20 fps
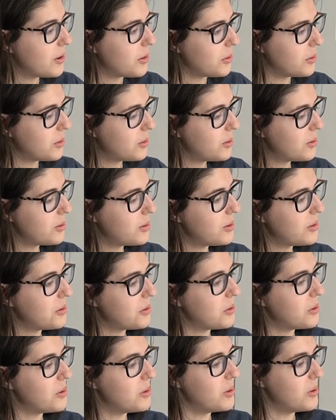
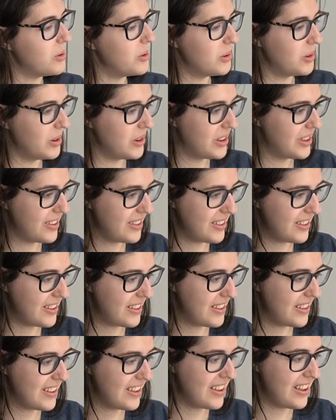Ooh,
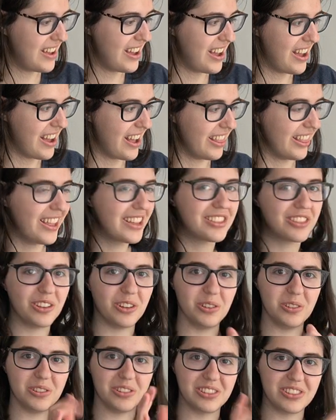I like
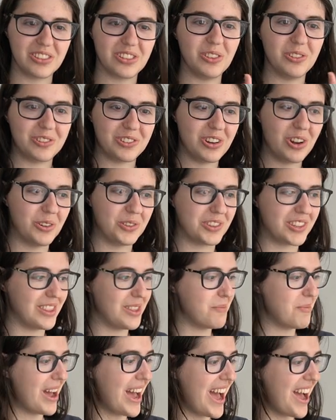those notes in the
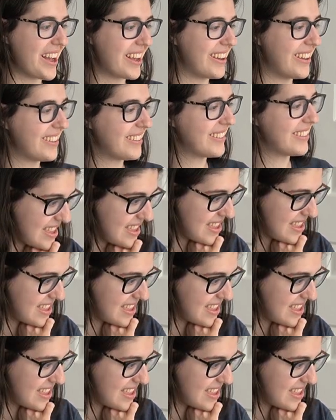back.